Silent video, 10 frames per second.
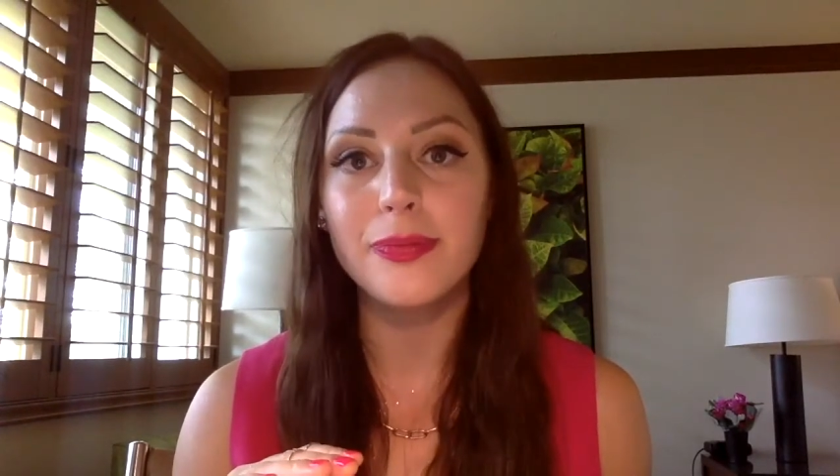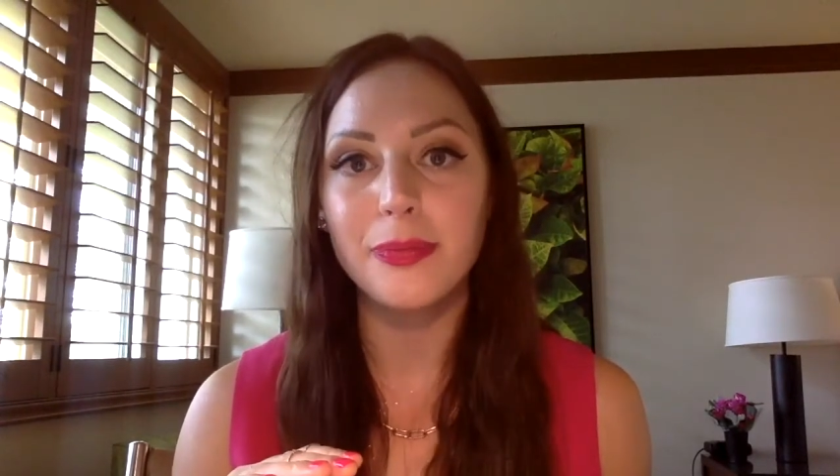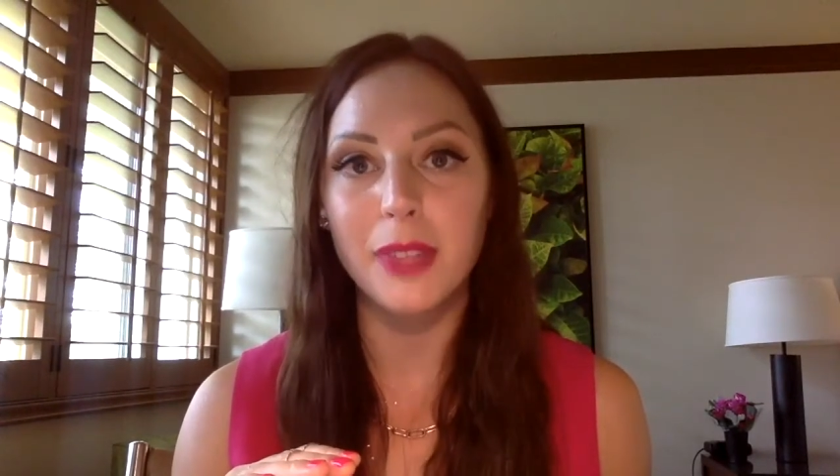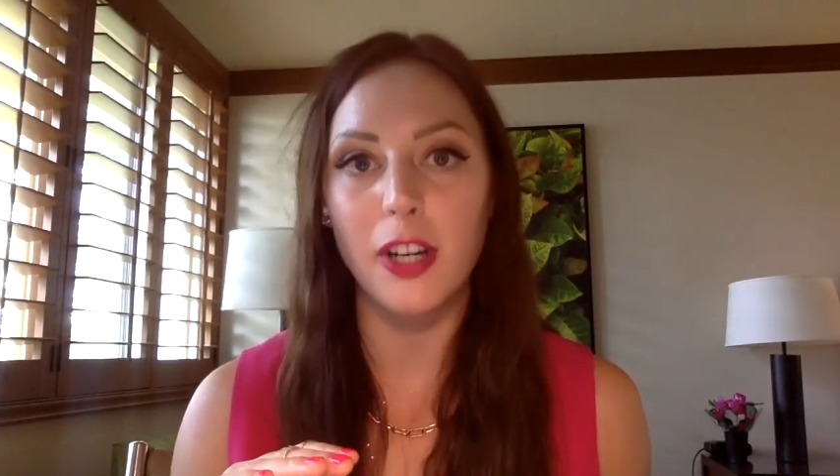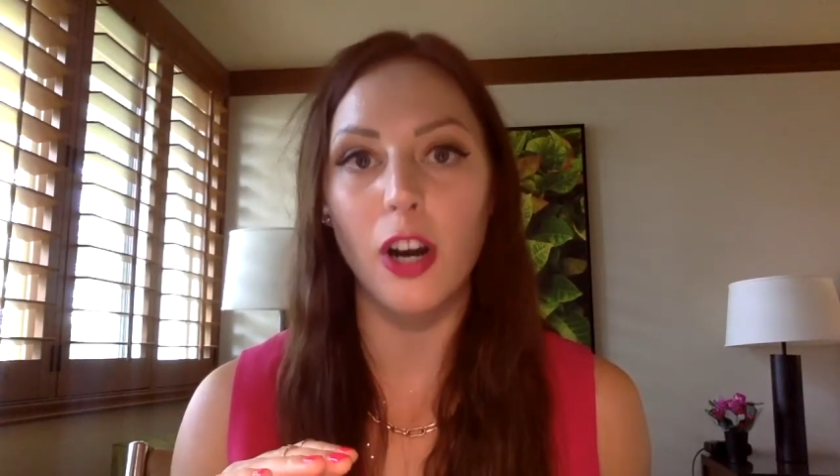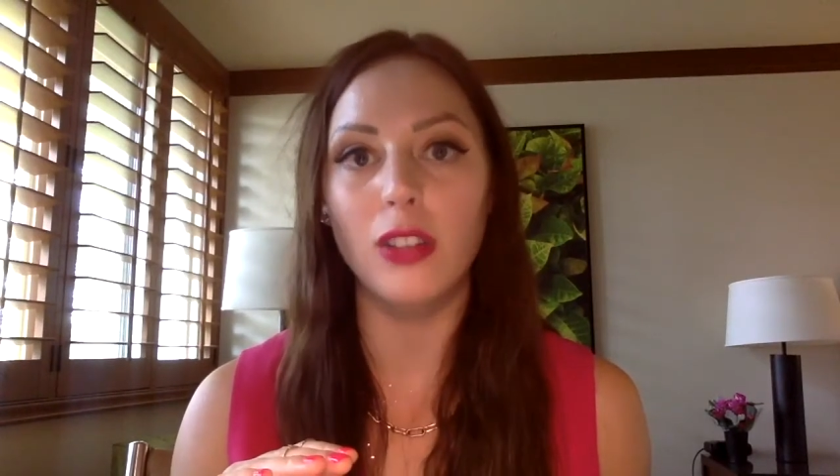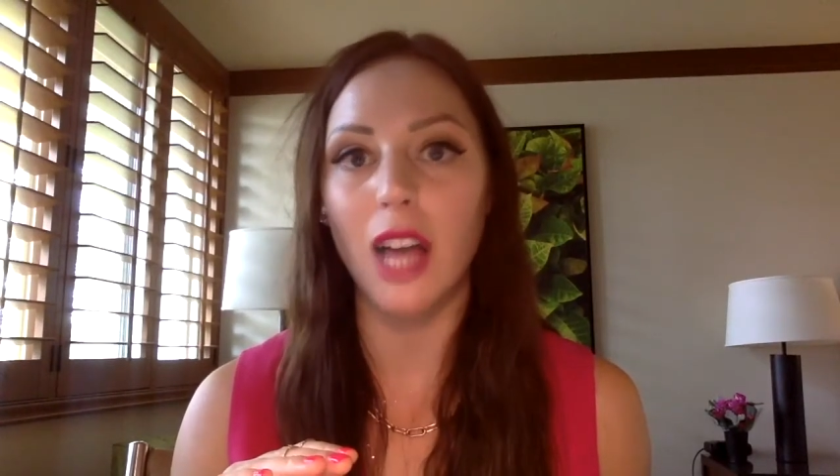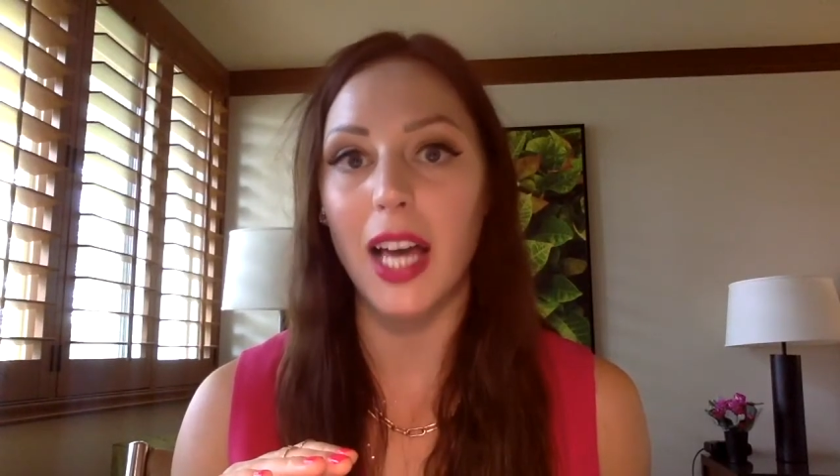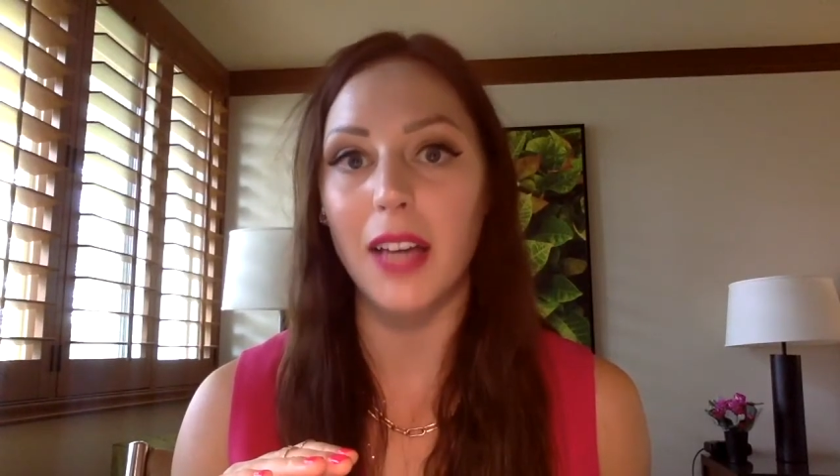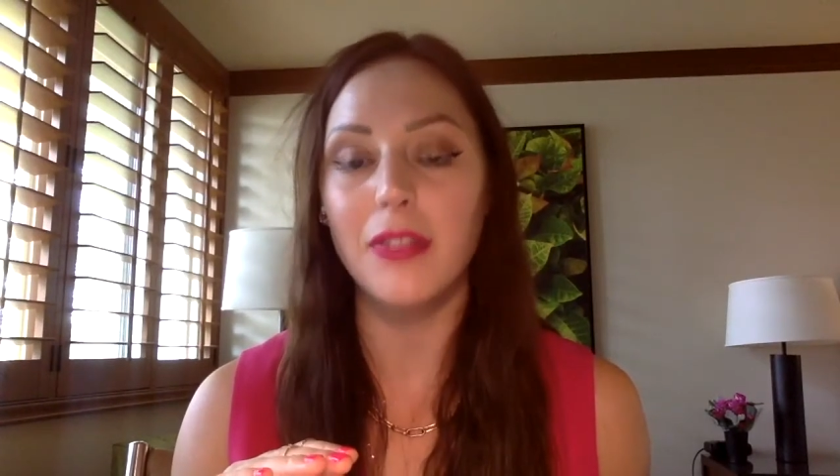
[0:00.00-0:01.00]
in our
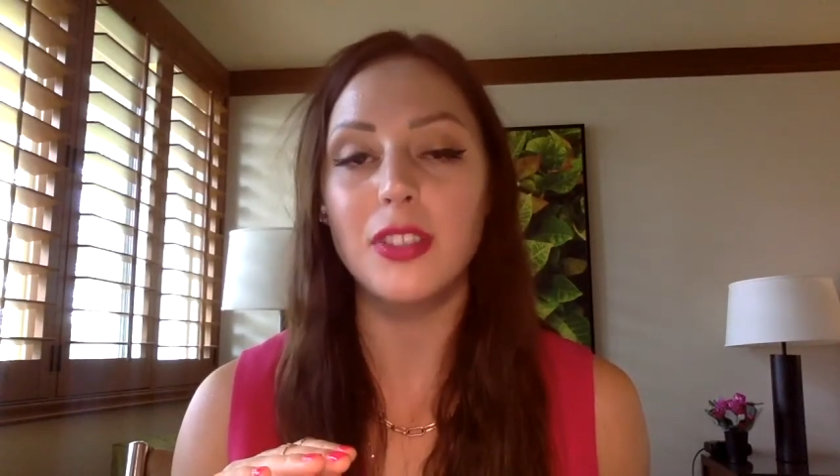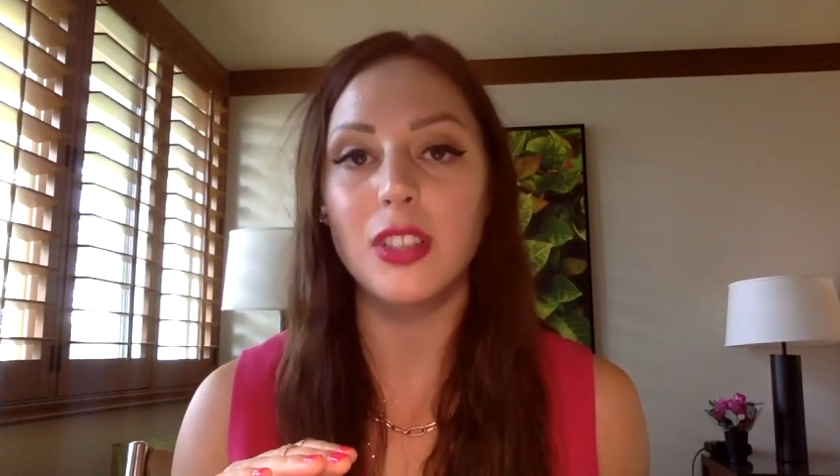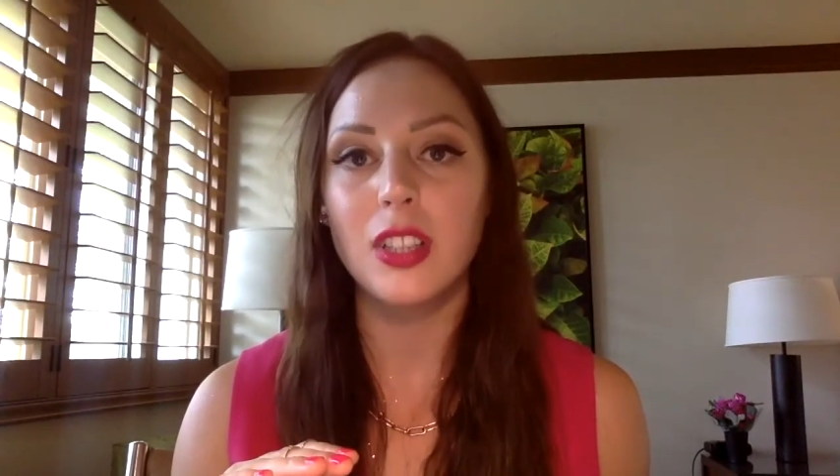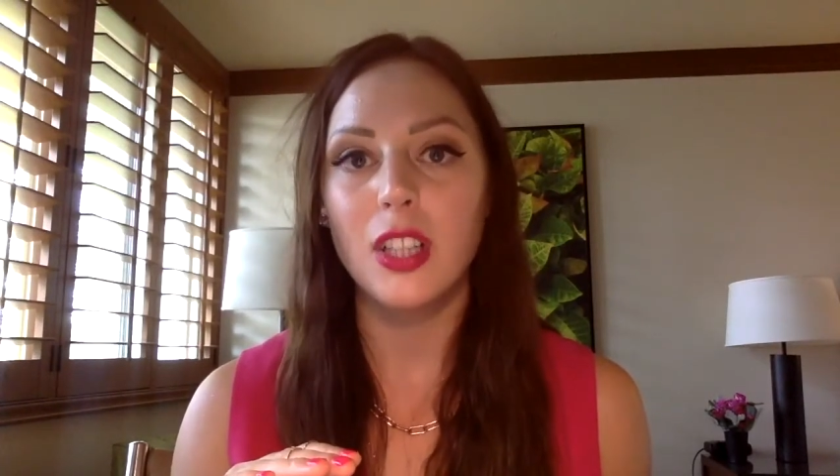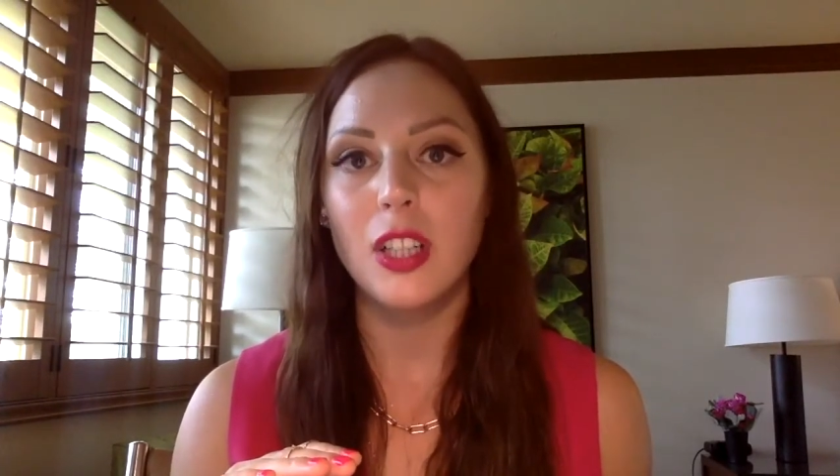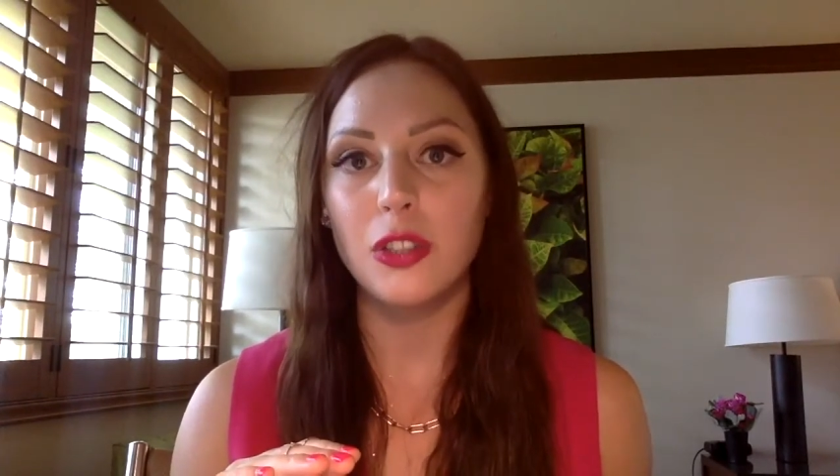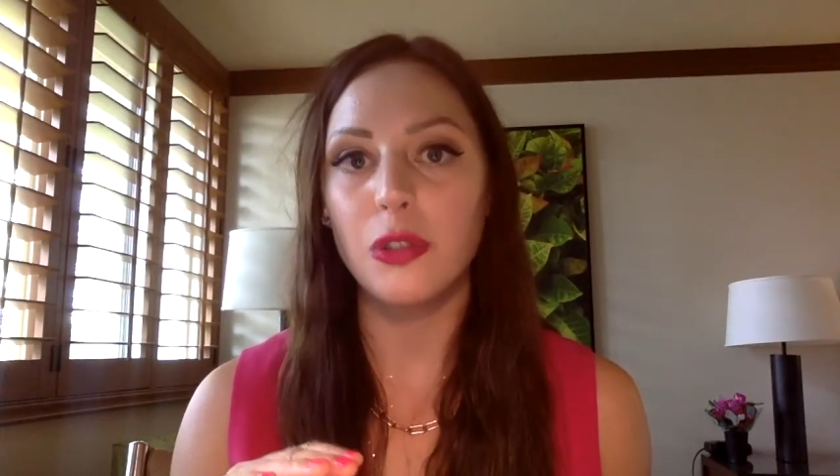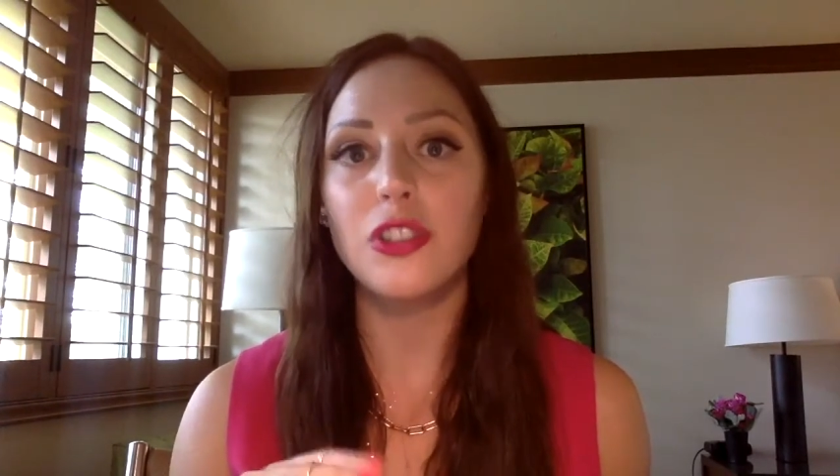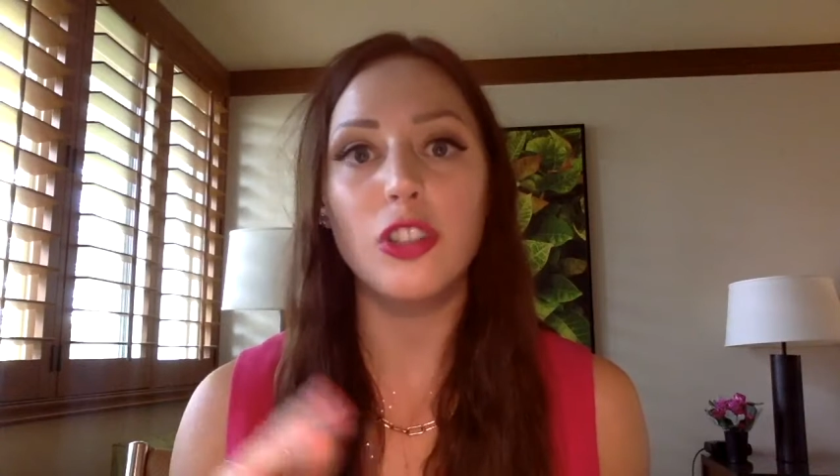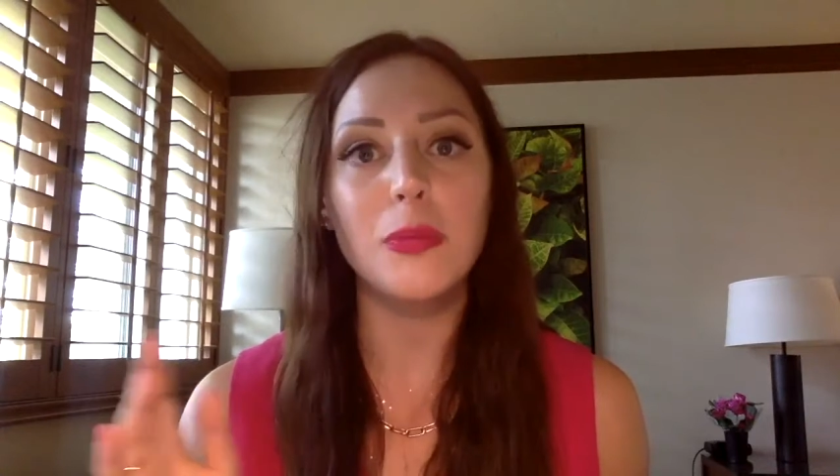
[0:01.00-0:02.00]
lives due to
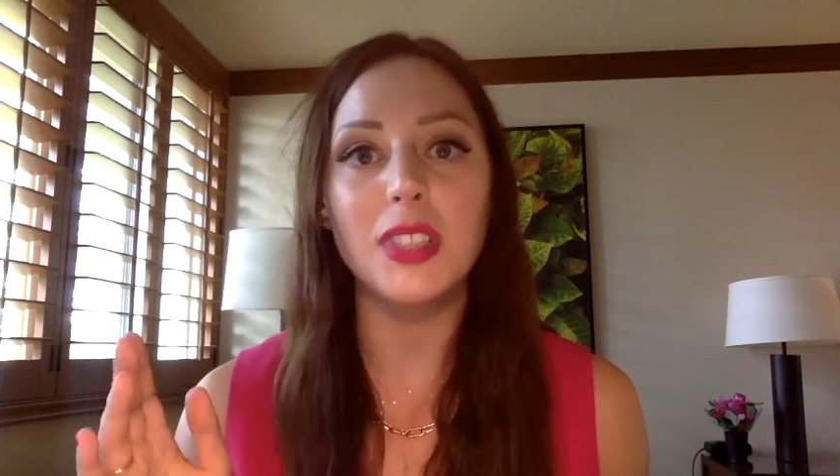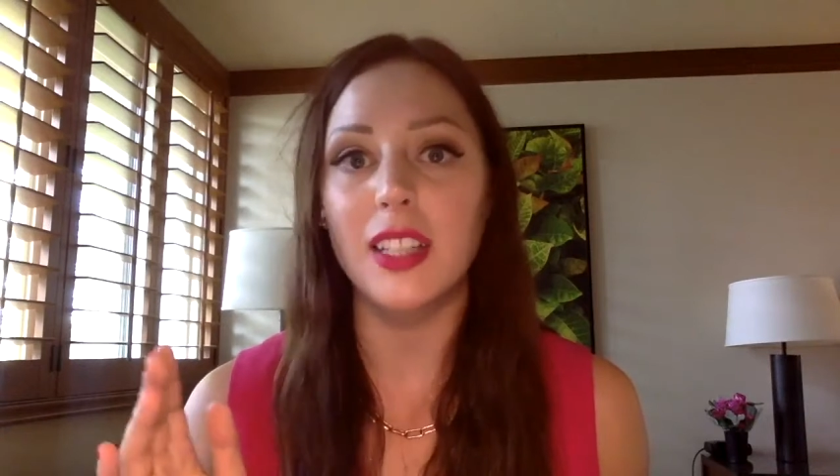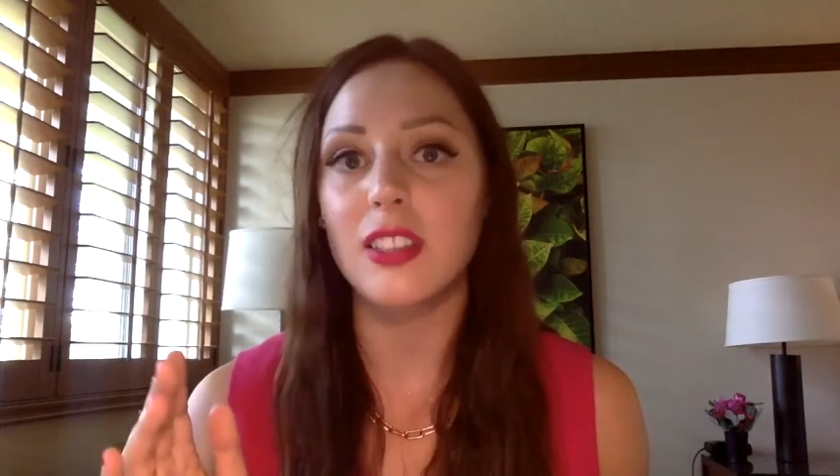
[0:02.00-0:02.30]
circumstance,